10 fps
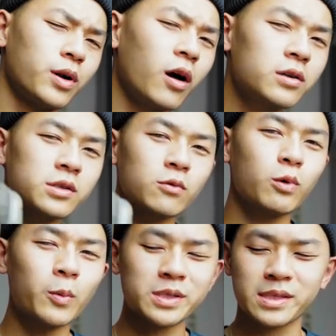But also
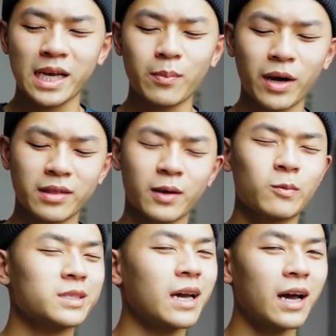what was said back then
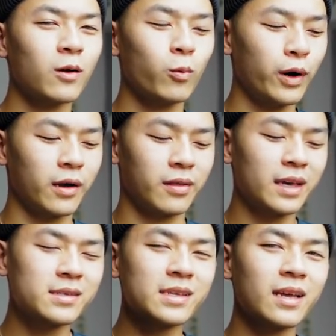was kind of weird.
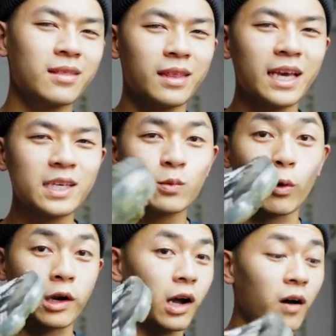They said these
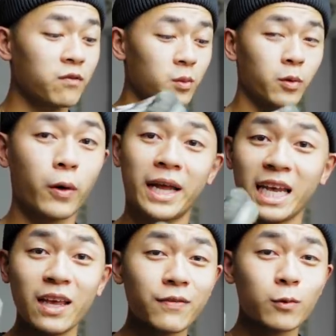were comfortable and
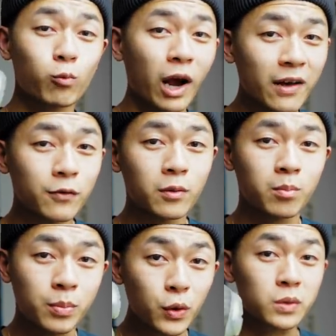even
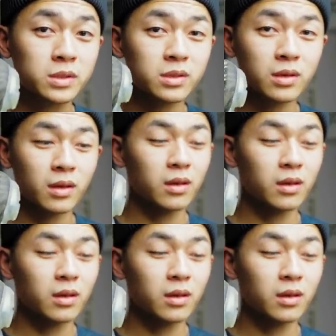rivaled Boost.